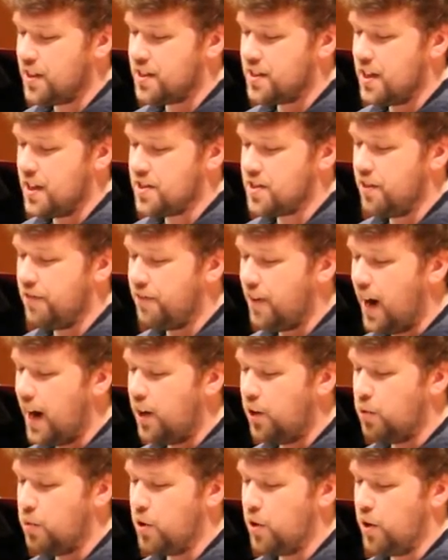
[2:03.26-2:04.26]
6 says, A
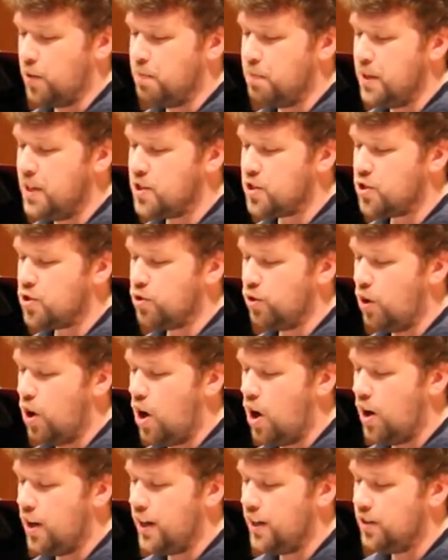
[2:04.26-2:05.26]
final word be
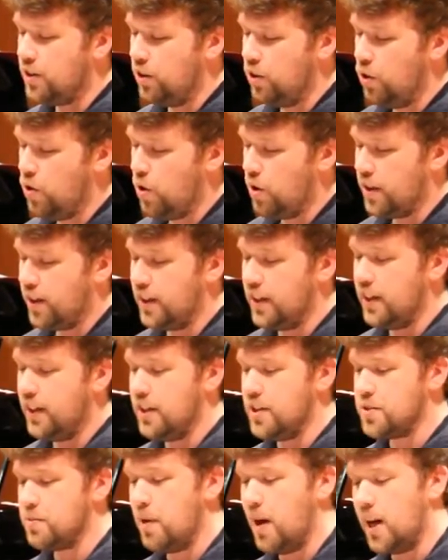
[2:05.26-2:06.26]
strong in the Lord and
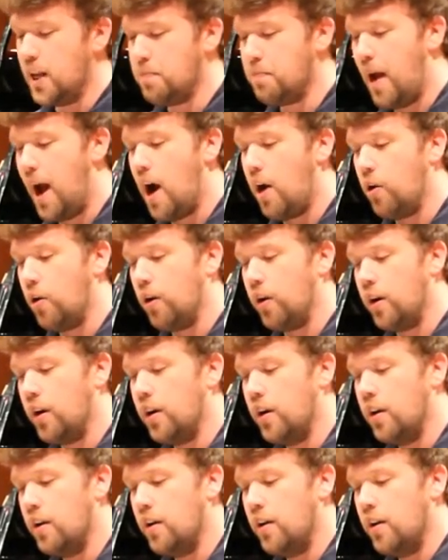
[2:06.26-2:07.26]
in his mighty power.
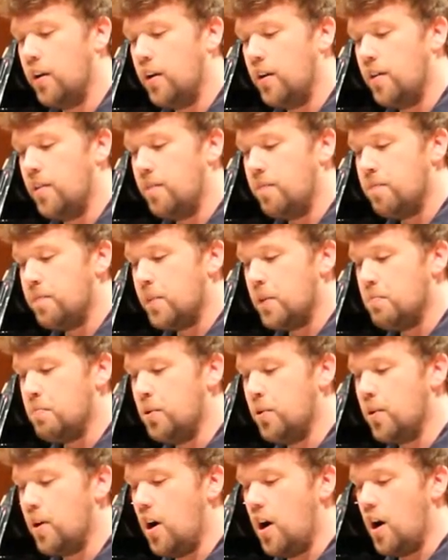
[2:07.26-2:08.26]

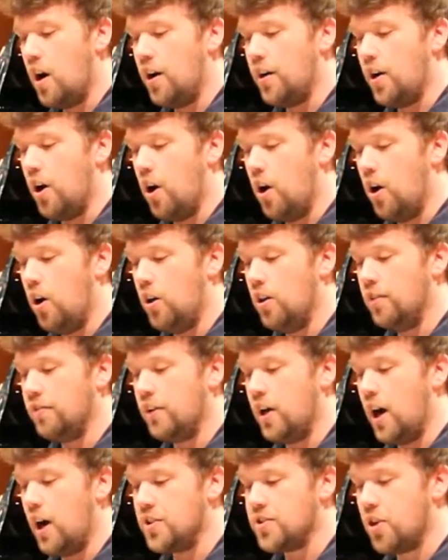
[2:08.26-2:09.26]
Put on all
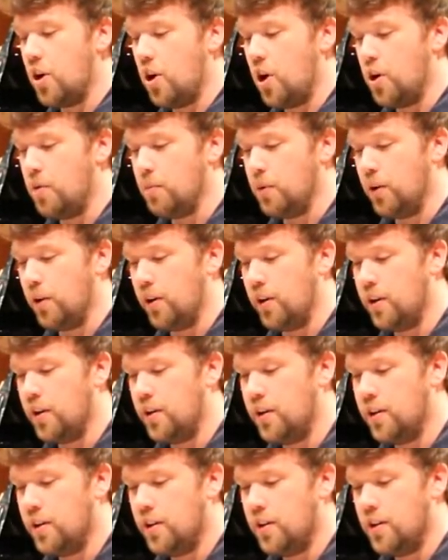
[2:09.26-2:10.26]
of God's armor
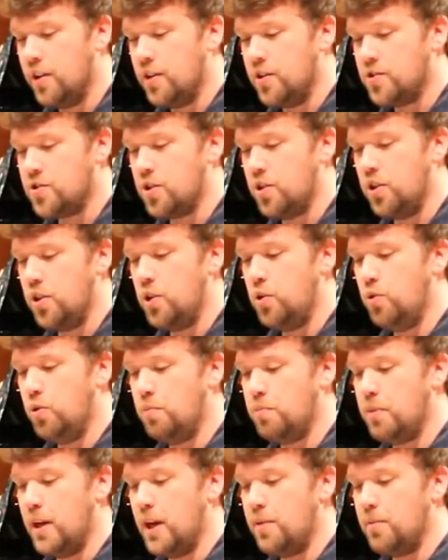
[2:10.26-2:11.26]
so that you
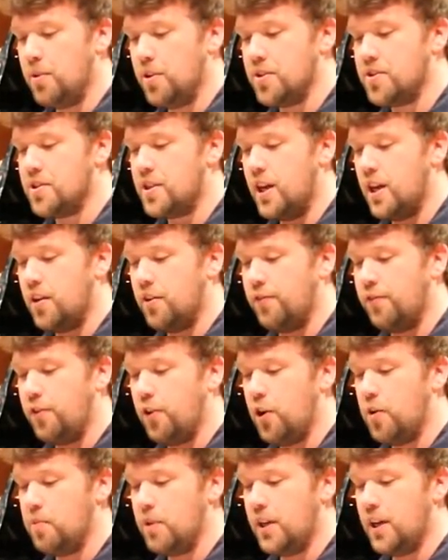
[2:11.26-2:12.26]
will be able to stand
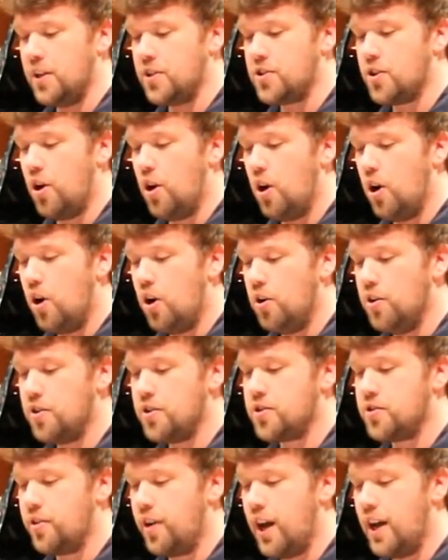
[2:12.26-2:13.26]
firm against all
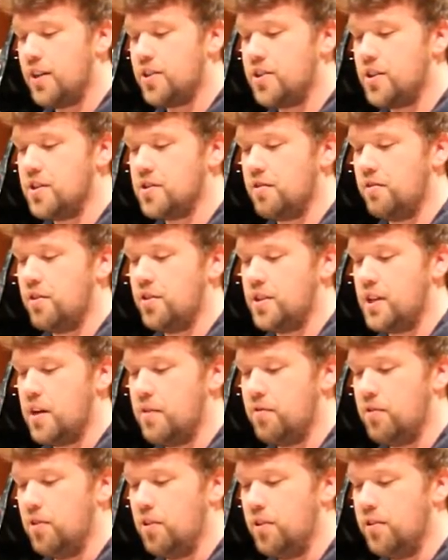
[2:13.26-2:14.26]
the strategies of the
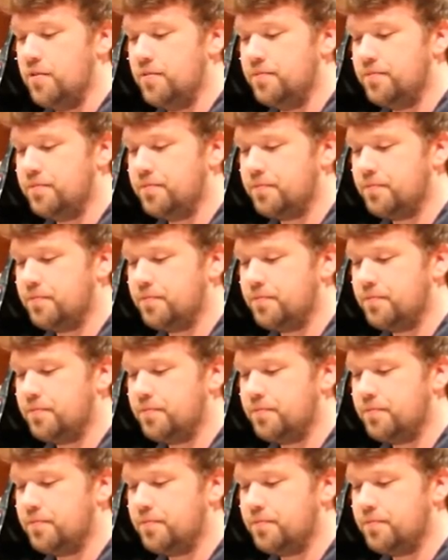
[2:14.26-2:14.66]
devil.